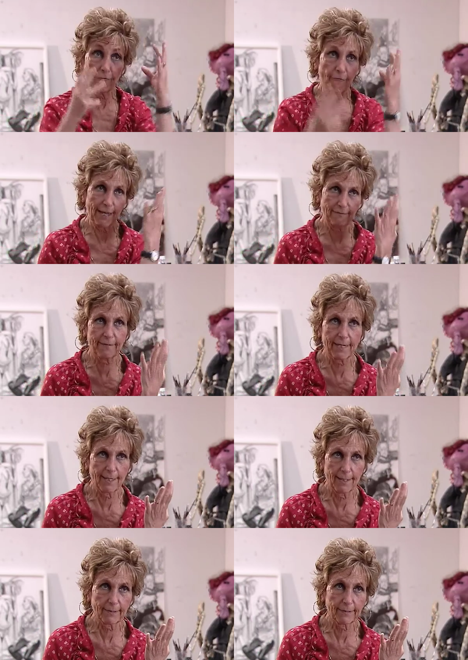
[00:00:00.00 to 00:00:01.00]
five
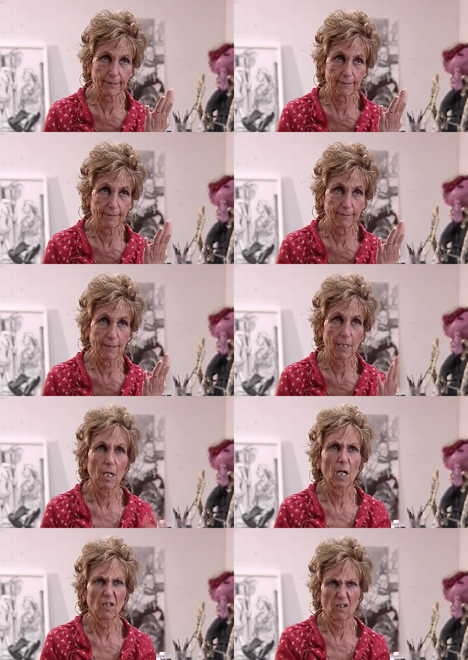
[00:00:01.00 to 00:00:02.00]
colors,
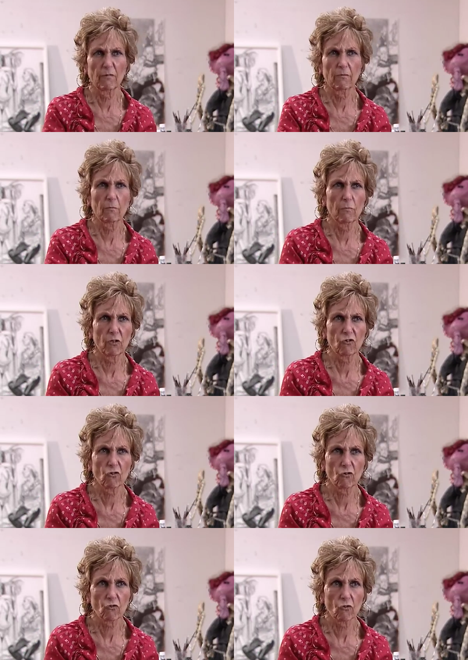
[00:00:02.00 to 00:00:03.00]
different
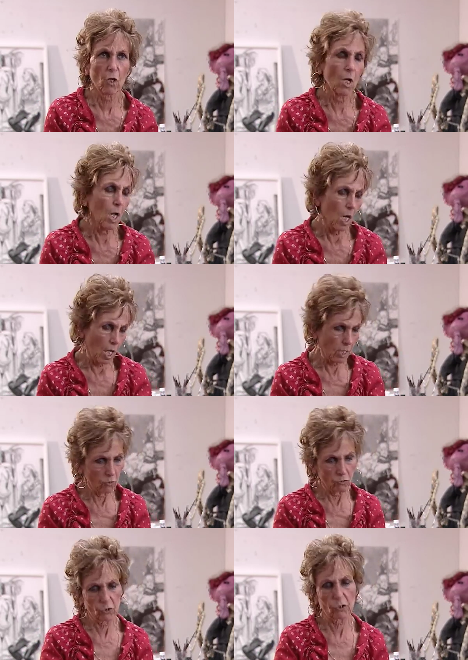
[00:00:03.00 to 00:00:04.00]
brushes, and
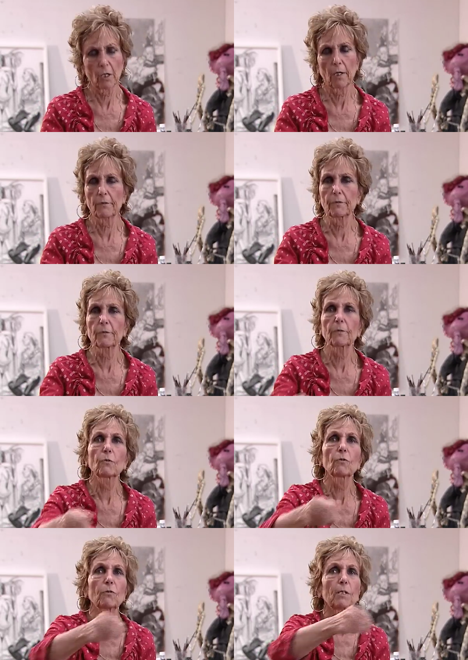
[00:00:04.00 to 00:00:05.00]
you start.
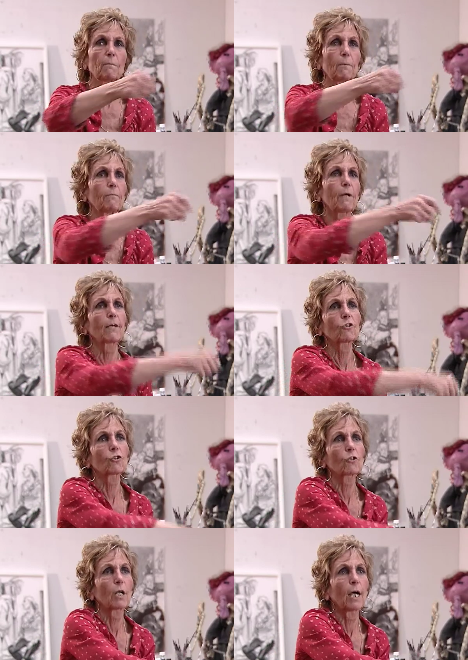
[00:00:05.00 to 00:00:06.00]
You dip a
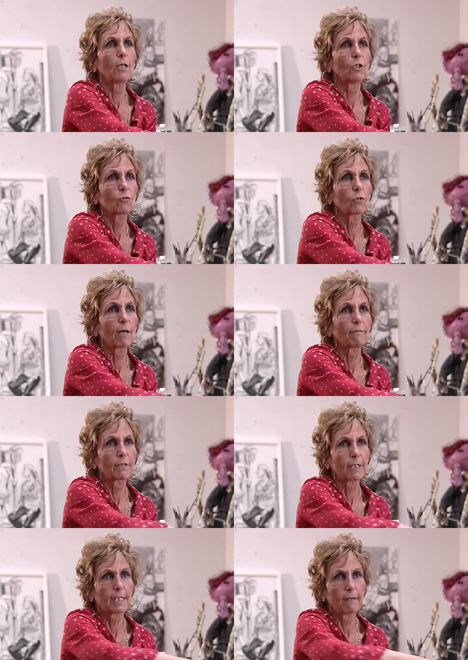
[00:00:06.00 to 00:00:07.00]
brush and you cover
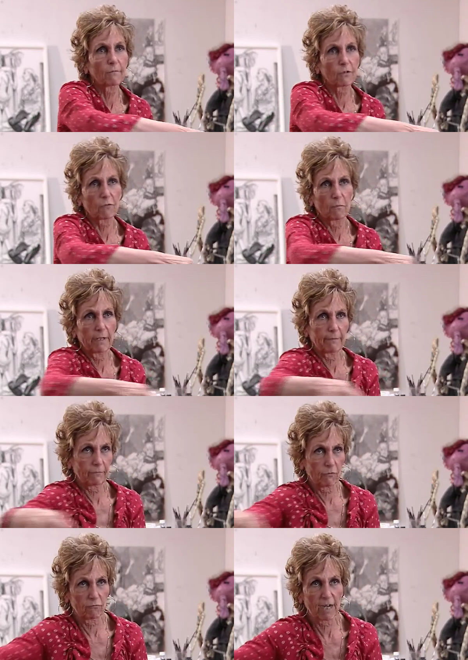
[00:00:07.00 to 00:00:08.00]
the canvas from
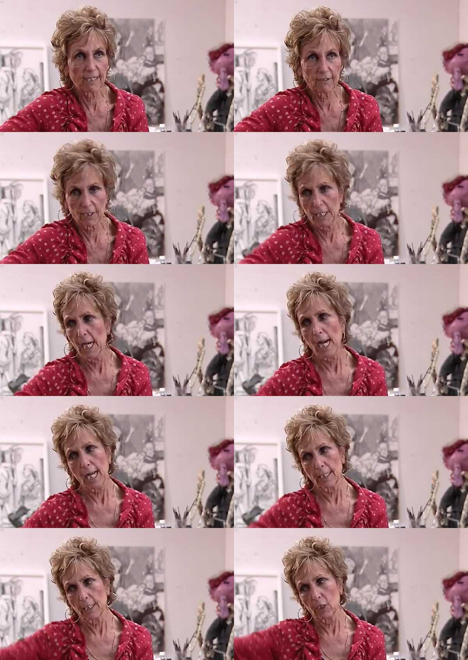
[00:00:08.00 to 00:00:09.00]
left to right,
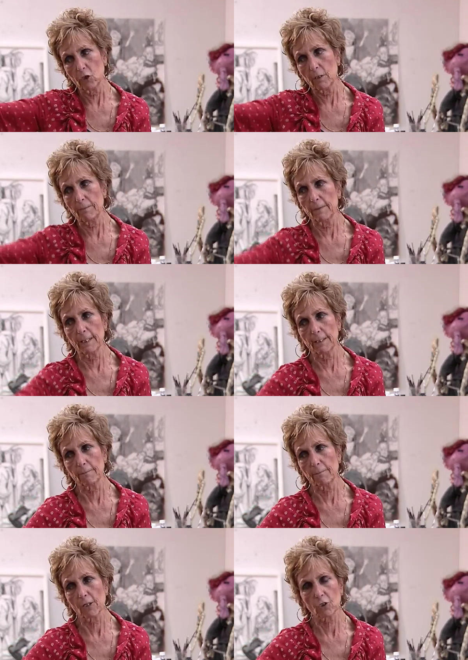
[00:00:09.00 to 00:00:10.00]
and then you dip another
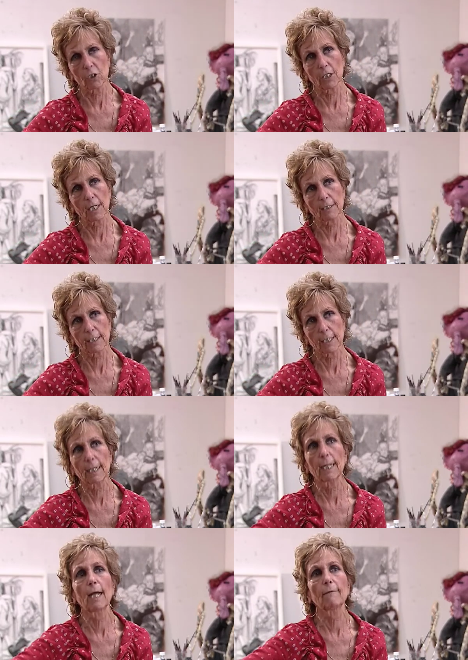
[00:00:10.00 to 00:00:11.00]
brush in another
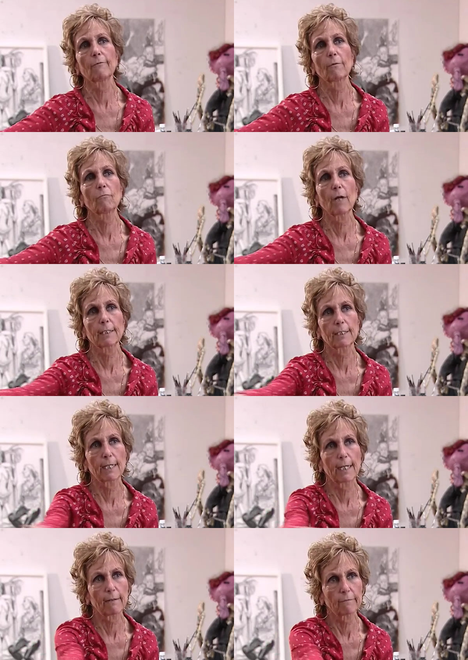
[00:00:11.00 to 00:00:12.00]
color, and from right to
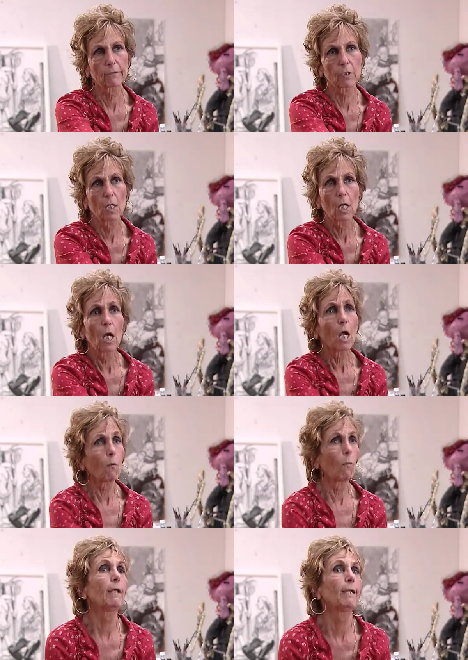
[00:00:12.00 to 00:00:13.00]
left
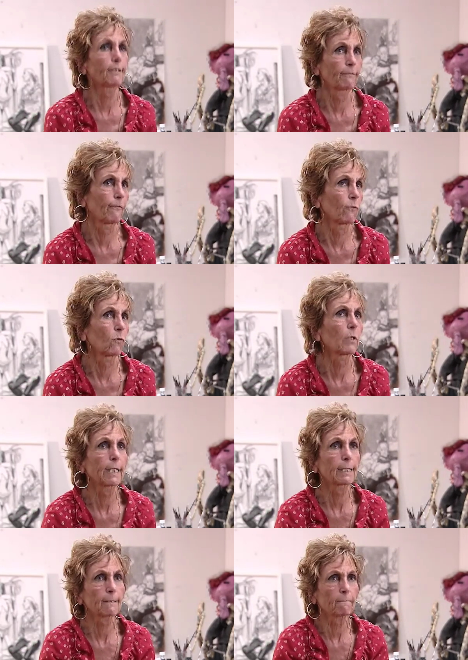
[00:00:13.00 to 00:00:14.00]
and when it's full,
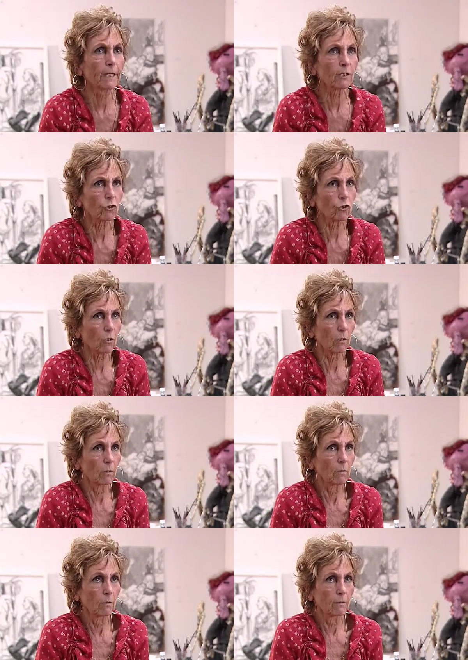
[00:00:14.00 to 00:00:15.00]
it's a picture.
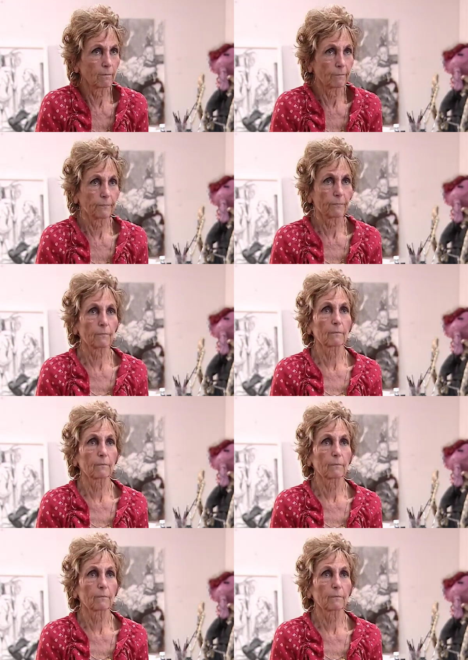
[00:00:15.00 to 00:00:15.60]
Terrible.